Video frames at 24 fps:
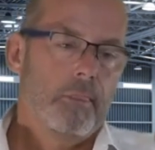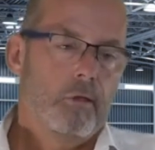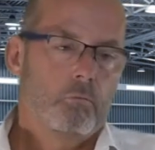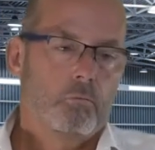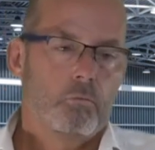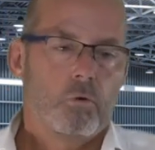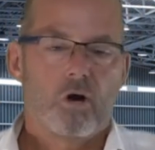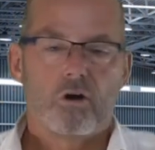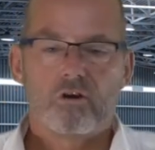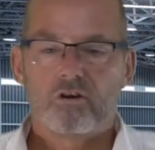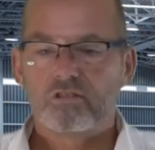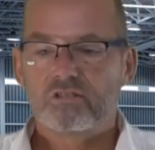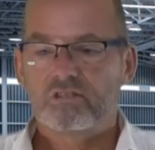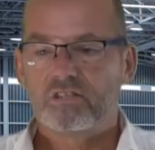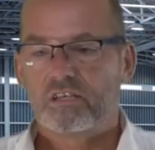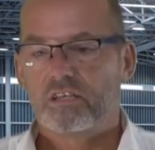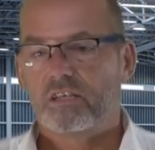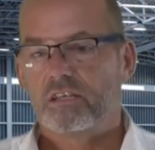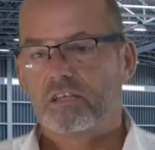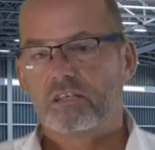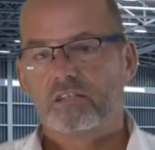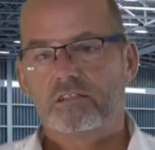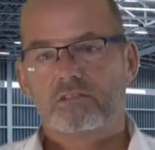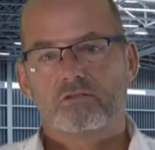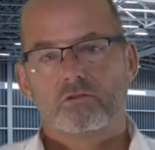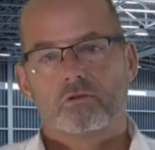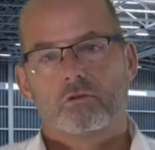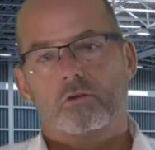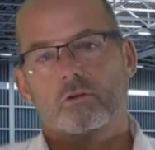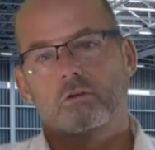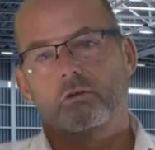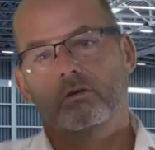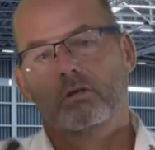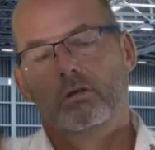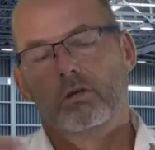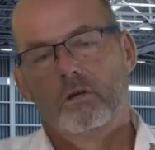warranties
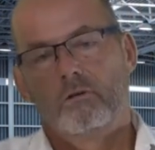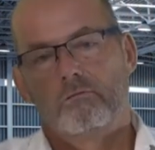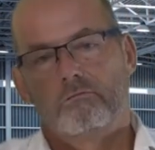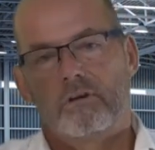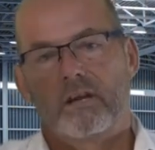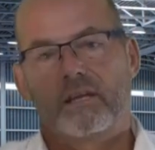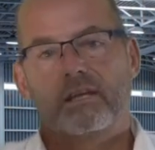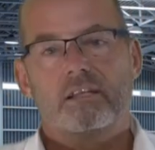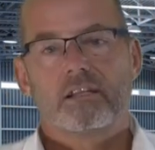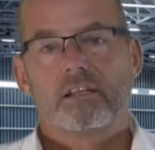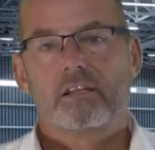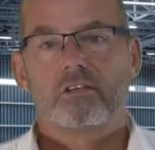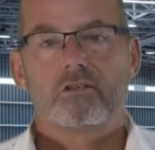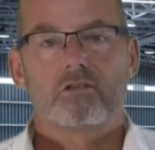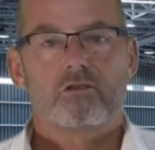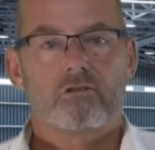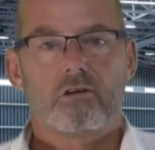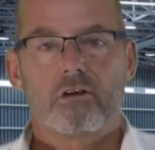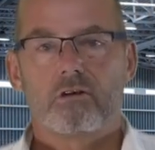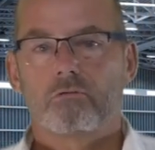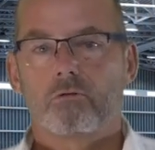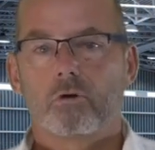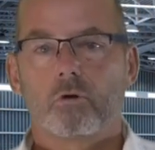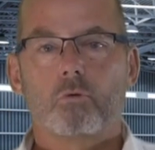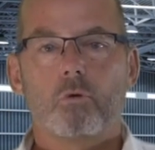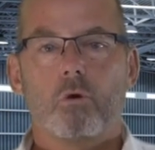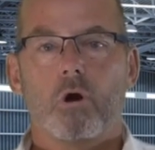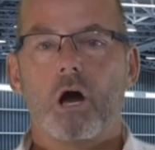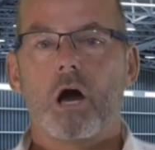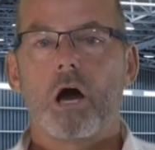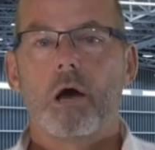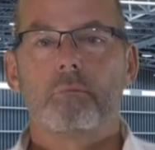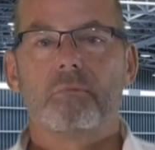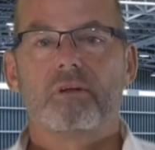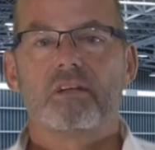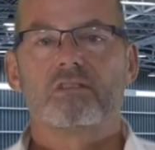or regulatory
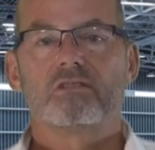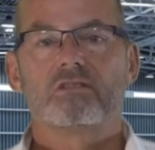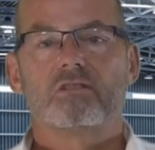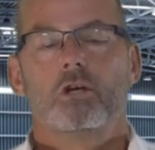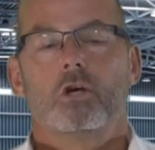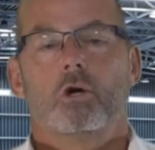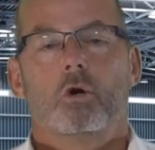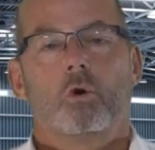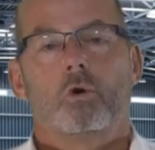requirements